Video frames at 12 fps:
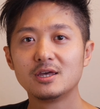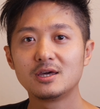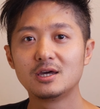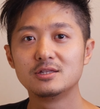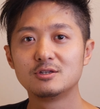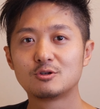
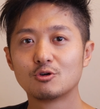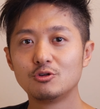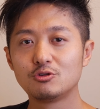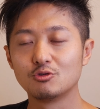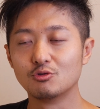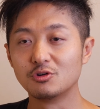and is
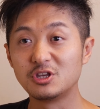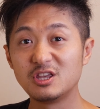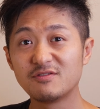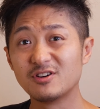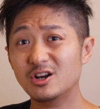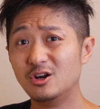going to
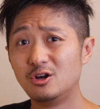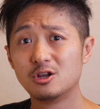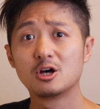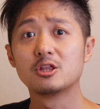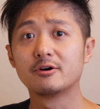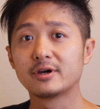give a
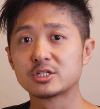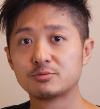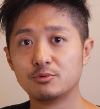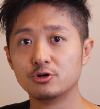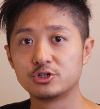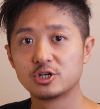lot of
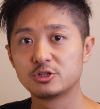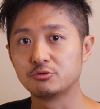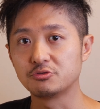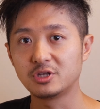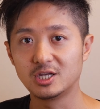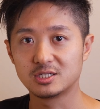exposure
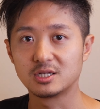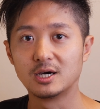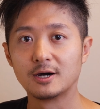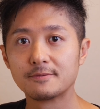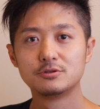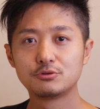to
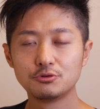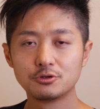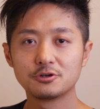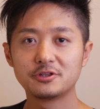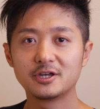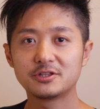Tesla. Do
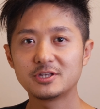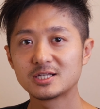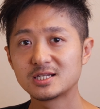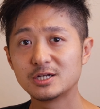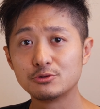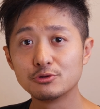note that
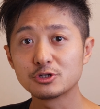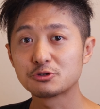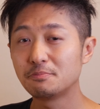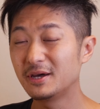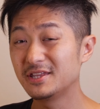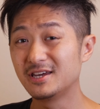Tesla do not
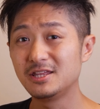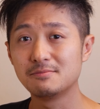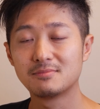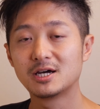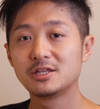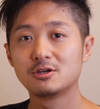spend any
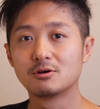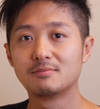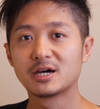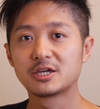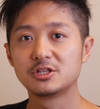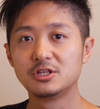money on
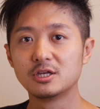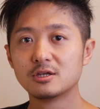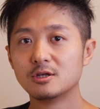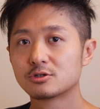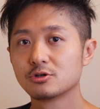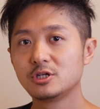marketing,
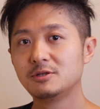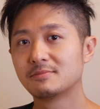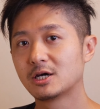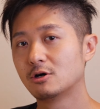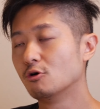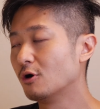so in
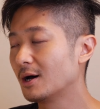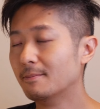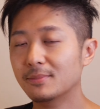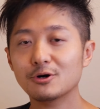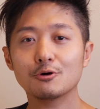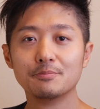my
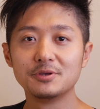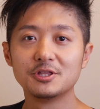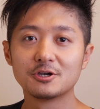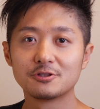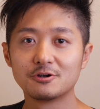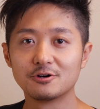humble
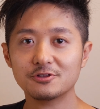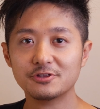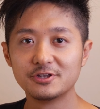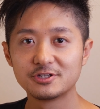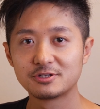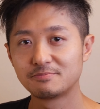opinion on
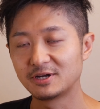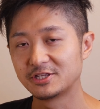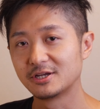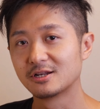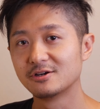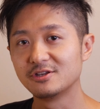this
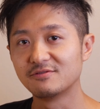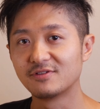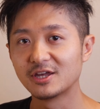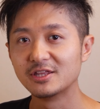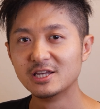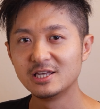particular
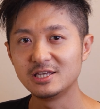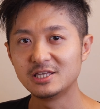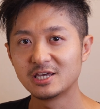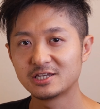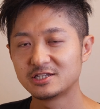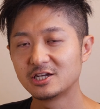event, it
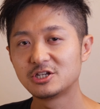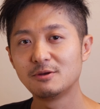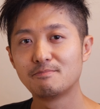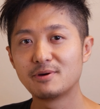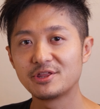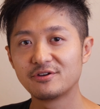has
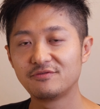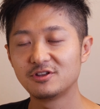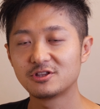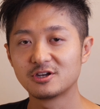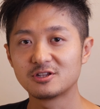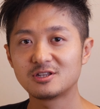actually
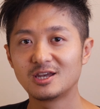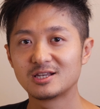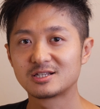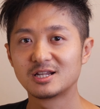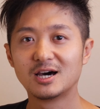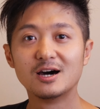benefited
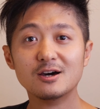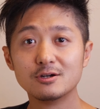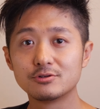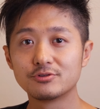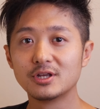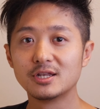Tesla
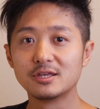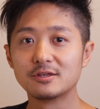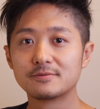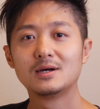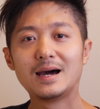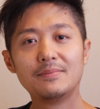
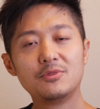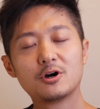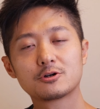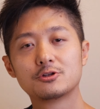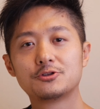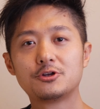greatly. I'm
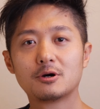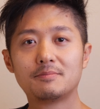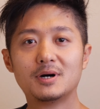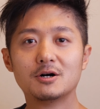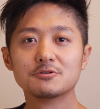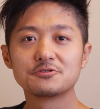not going to talk
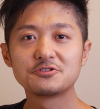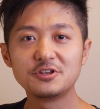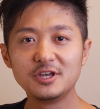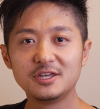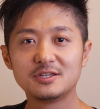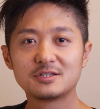about
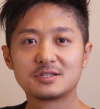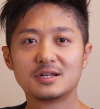things